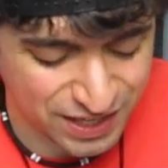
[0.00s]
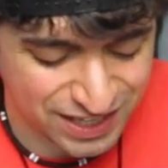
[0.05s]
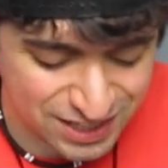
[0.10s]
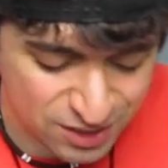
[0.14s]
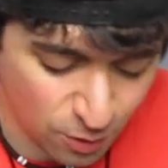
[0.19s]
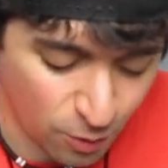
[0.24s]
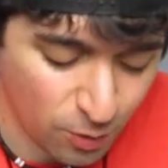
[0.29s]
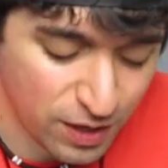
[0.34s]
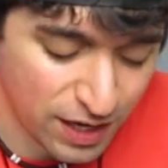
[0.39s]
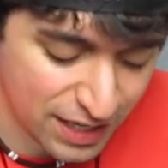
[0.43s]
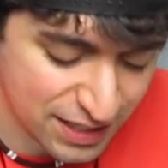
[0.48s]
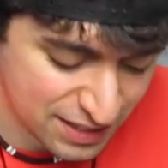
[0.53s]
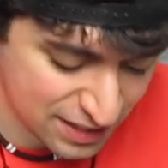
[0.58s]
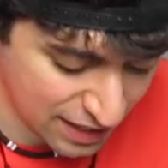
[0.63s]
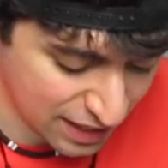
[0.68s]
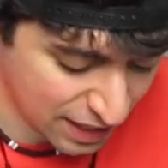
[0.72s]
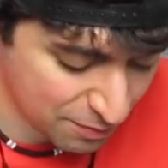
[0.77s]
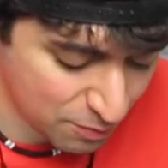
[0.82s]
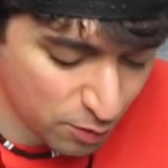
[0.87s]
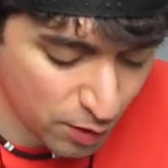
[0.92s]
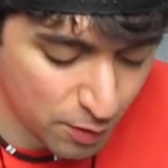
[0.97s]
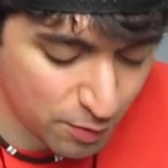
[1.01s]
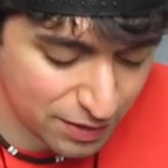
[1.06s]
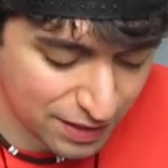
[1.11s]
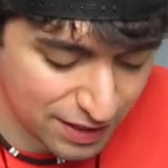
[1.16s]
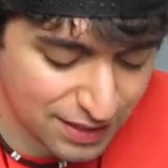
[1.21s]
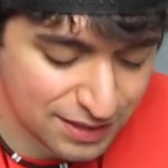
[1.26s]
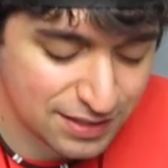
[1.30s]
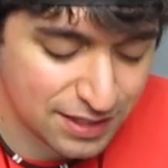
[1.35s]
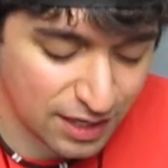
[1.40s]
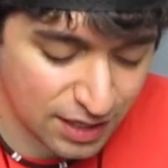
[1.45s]
His own intellect. I'm going
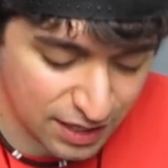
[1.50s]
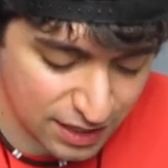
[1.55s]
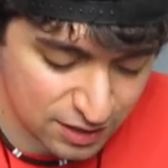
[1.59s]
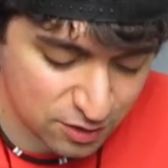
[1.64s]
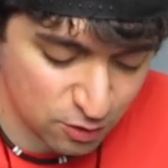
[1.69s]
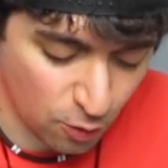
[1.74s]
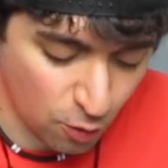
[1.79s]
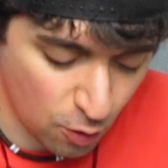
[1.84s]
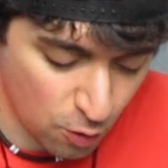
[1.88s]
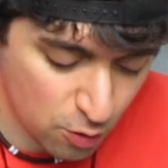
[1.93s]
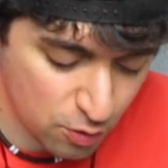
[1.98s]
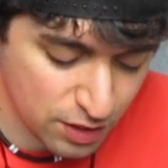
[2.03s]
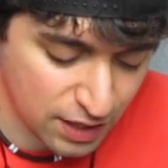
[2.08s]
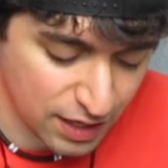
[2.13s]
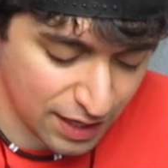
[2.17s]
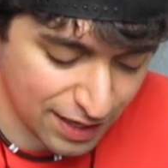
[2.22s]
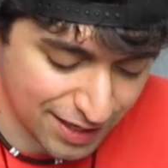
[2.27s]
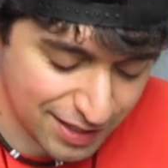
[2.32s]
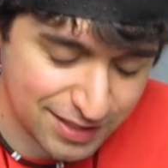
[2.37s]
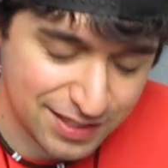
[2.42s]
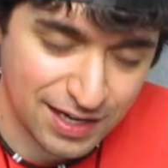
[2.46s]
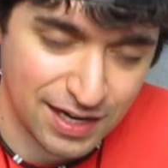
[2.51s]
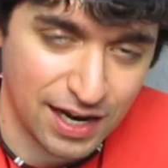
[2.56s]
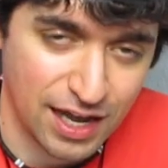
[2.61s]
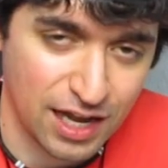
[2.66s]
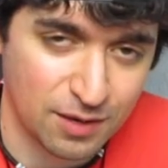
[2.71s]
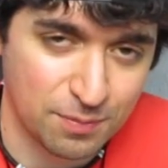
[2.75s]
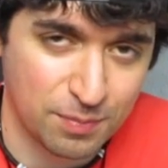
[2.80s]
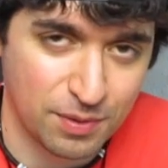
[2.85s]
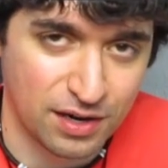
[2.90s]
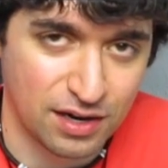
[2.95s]
with his own
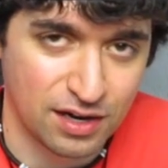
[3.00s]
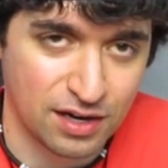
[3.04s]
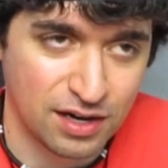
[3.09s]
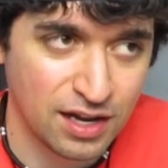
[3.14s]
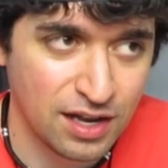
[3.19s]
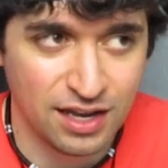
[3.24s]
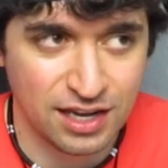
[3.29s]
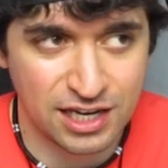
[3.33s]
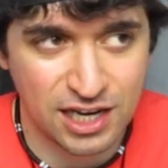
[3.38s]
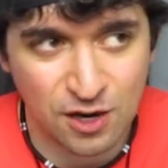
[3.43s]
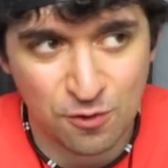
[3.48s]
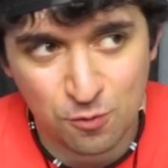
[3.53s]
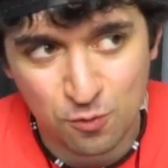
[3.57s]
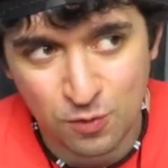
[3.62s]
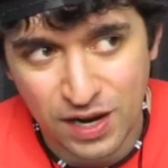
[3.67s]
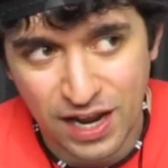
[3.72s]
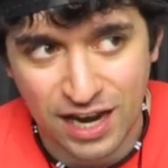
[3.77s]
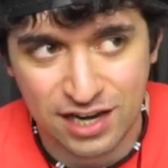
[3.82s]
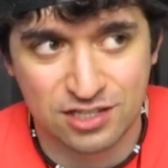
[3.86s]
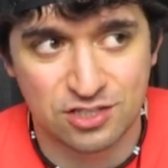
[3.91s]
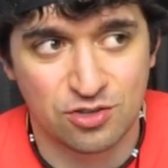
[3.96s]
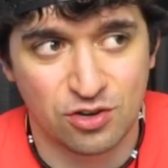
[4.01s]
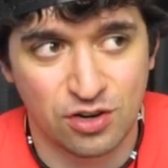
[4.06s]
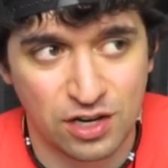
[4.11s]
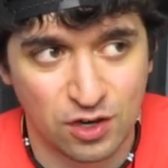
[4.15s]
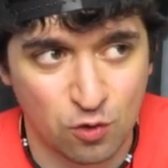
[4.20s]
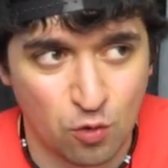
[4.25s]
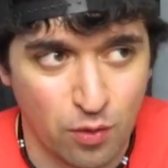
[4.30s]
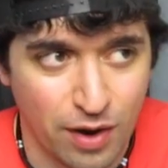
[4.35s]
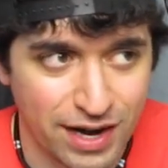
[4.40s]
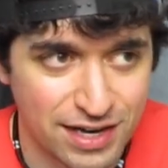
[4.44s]
intellect, but he didn't answer
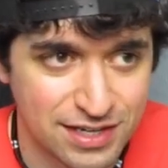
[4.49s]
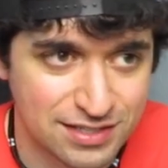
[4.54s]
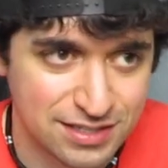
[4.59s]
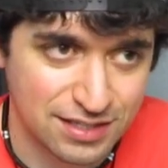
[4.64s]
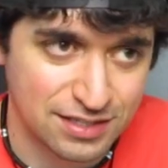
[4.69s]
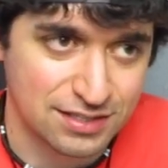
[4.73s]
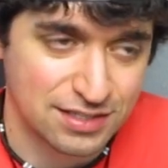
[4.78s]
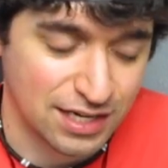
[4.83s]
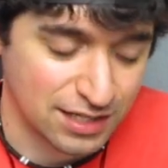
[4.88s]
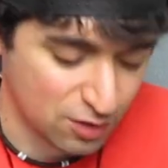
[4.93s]
any questions.